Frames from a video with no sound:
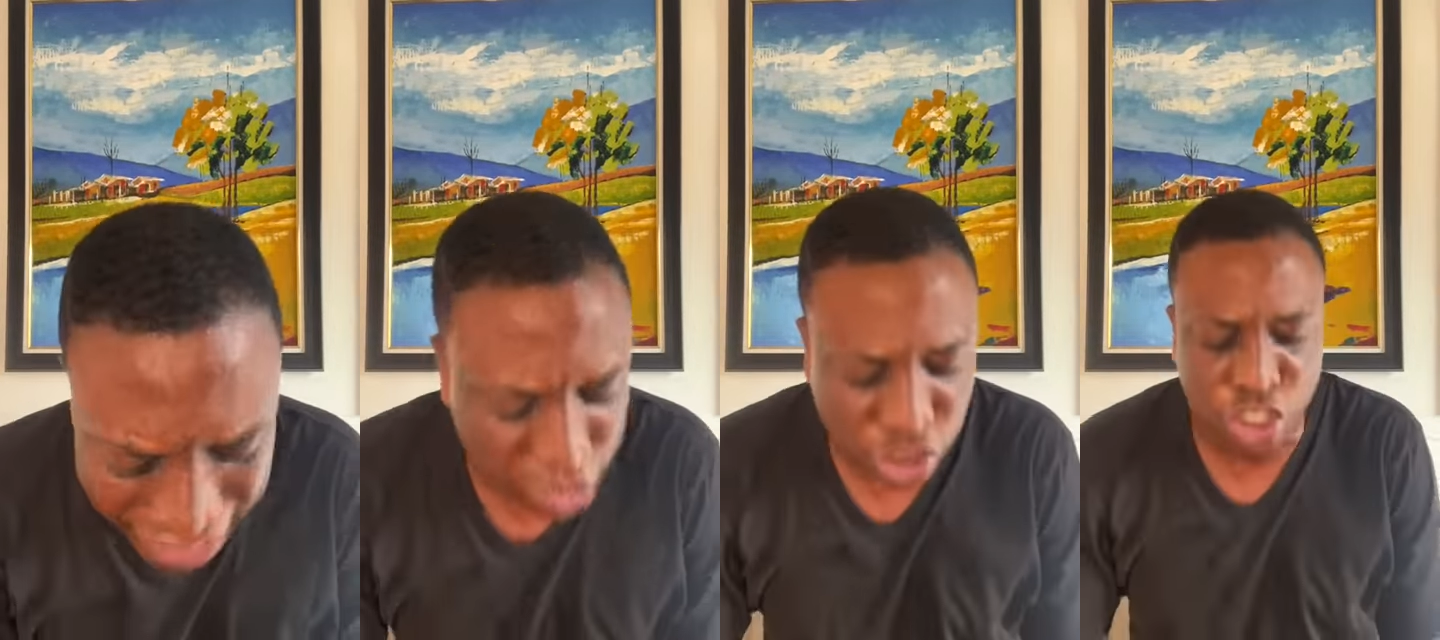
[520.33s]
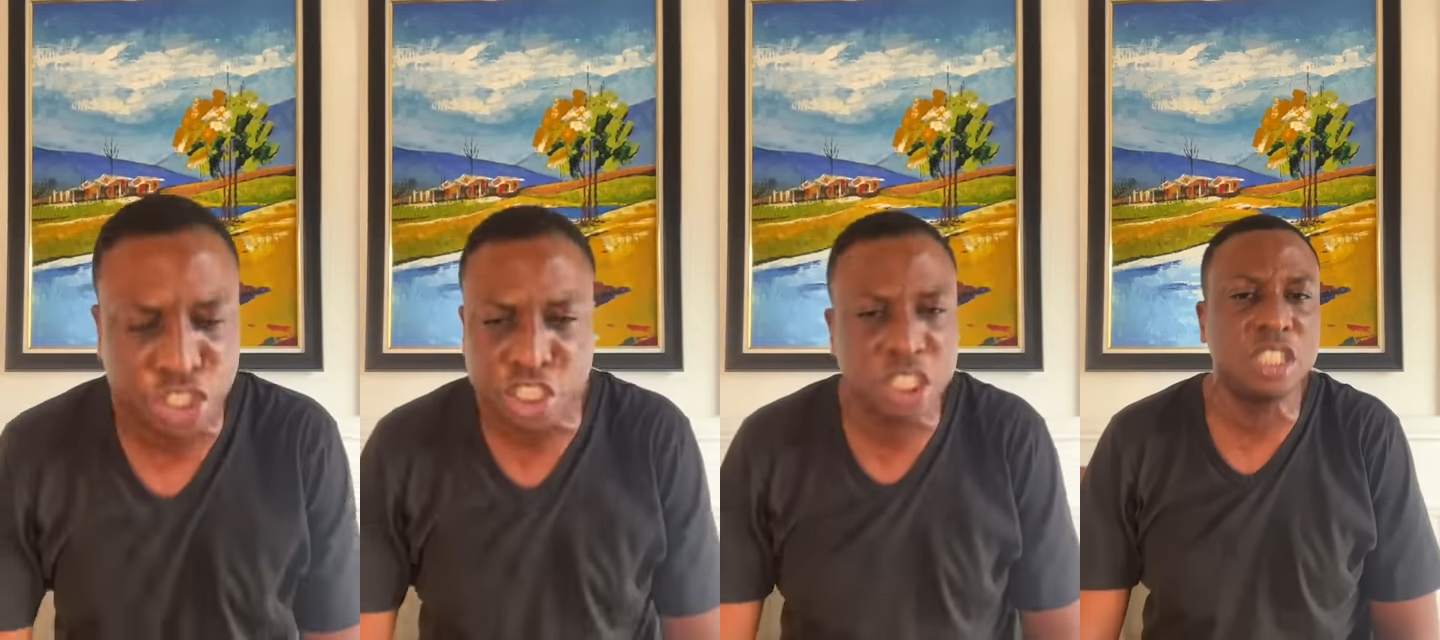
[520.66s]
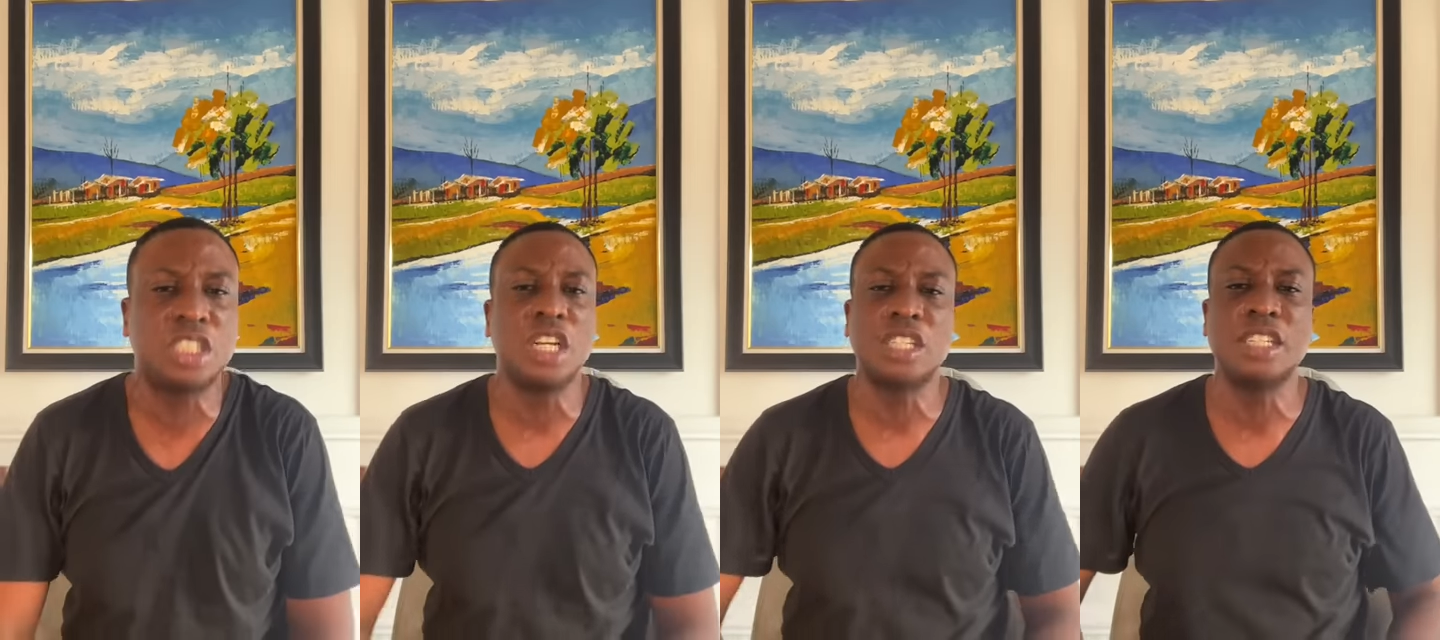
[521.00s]
In
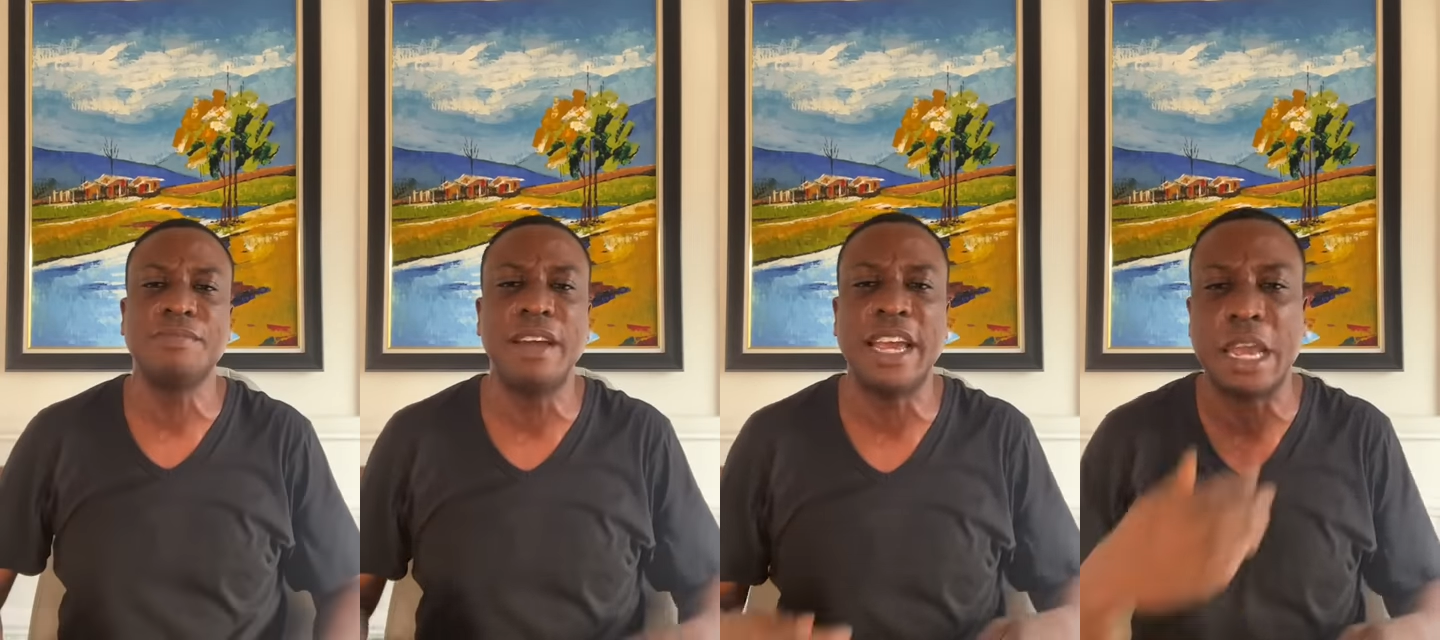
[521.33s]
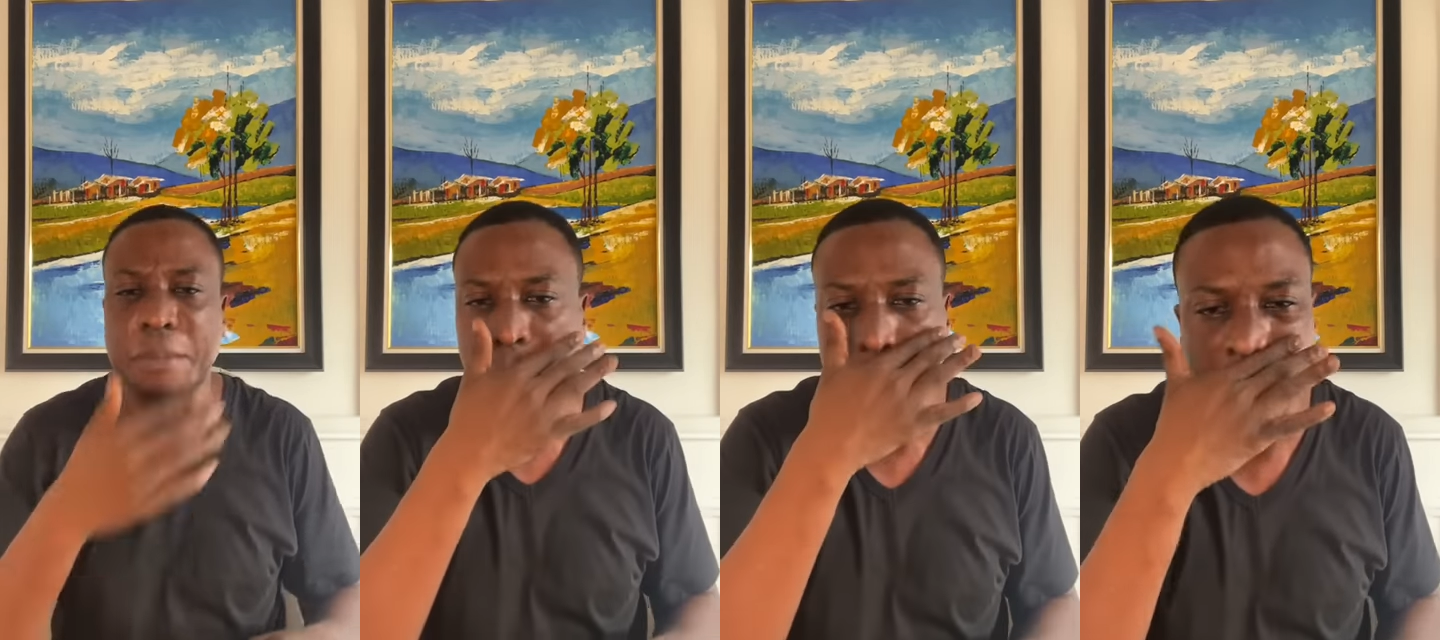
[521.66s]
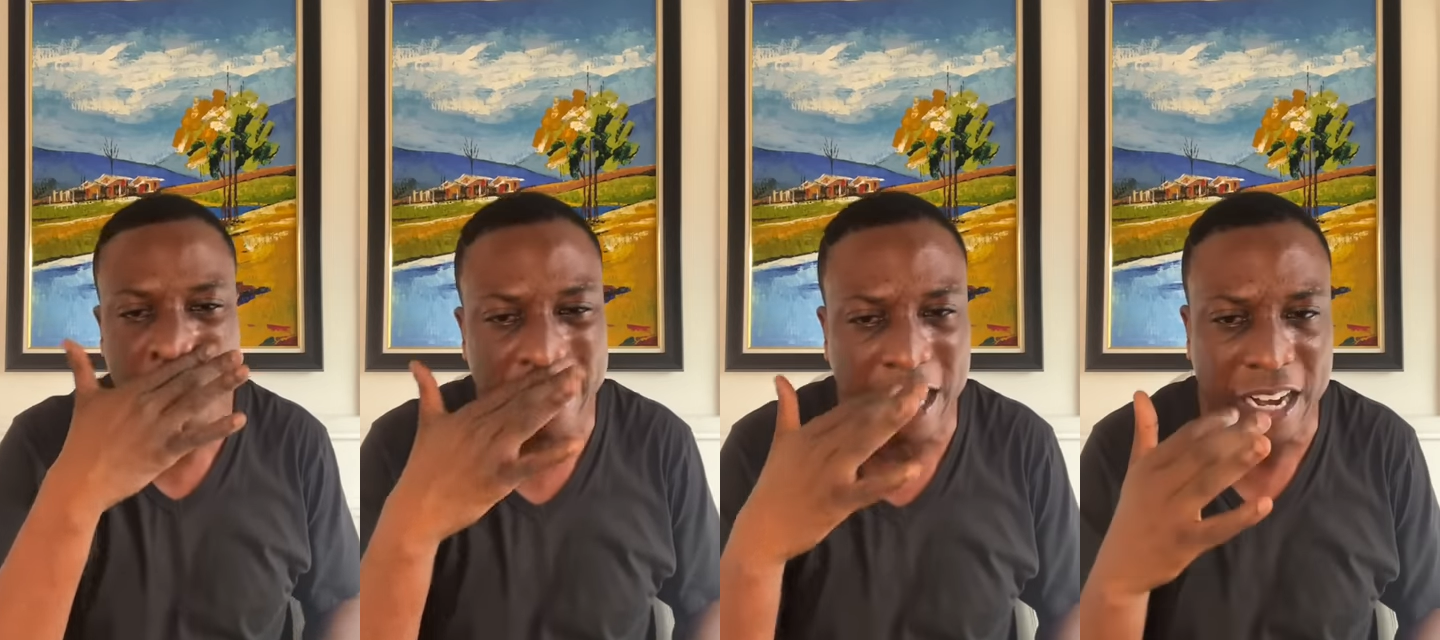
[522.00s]
Jesus' name, oh